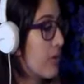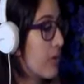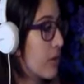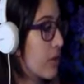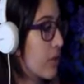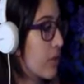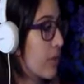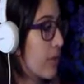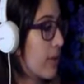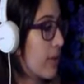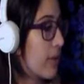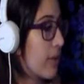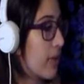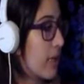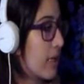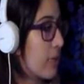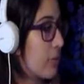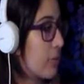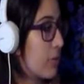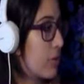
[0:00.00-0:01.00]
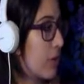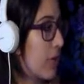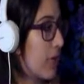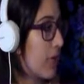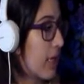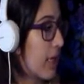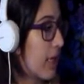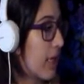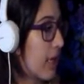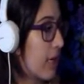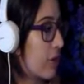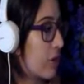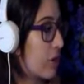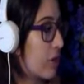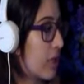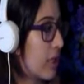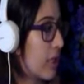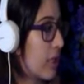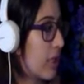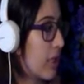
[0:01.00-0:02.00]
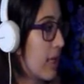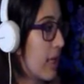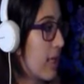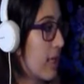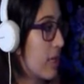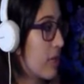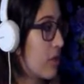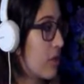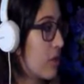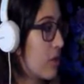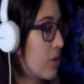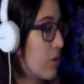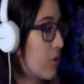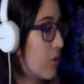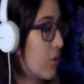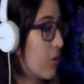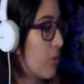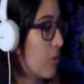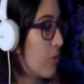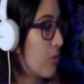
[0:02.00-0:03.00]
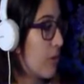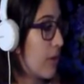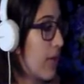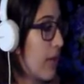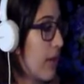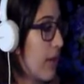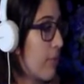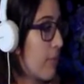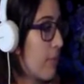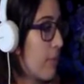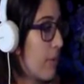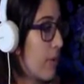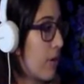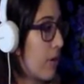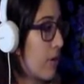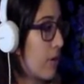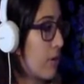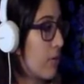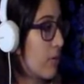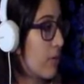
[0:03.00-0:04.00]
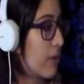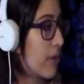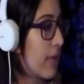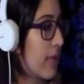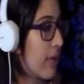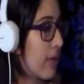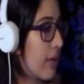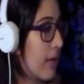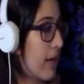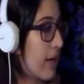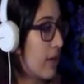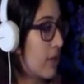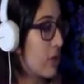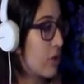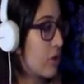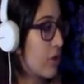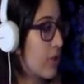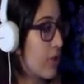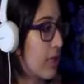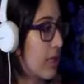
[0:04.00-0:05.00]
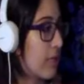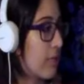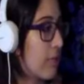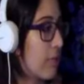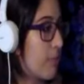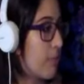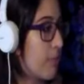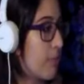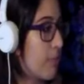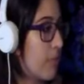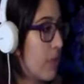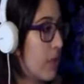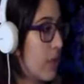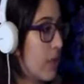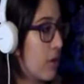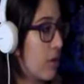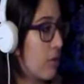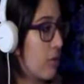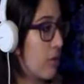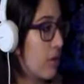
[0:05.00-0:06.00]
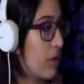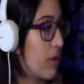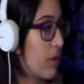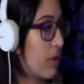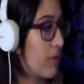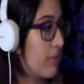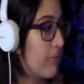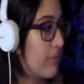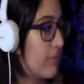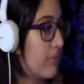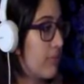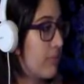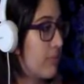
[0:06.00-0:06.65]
physical way that I'm I can actually get to that part without actually, you know, um,